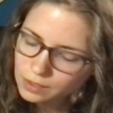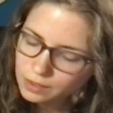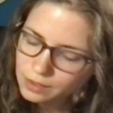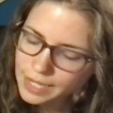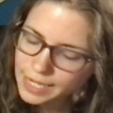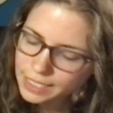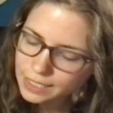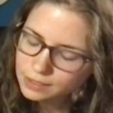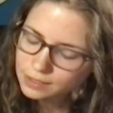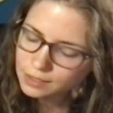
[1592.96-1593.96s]

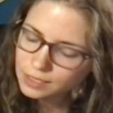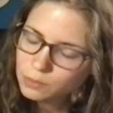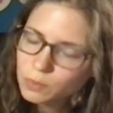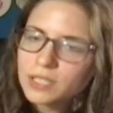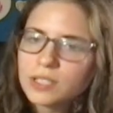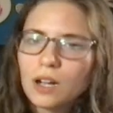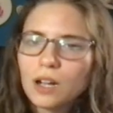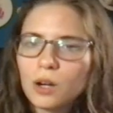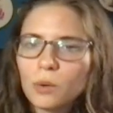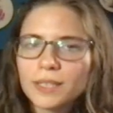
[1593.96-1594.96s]
that this was
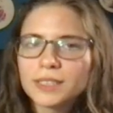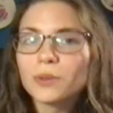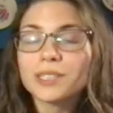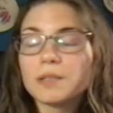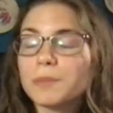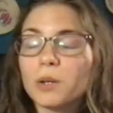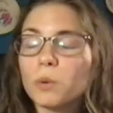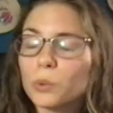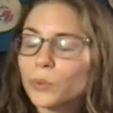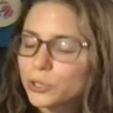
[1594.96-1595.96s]
always going to be a
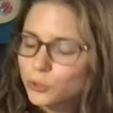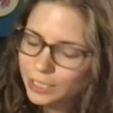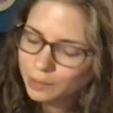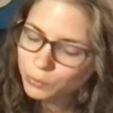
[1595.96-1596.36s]
one-way trip.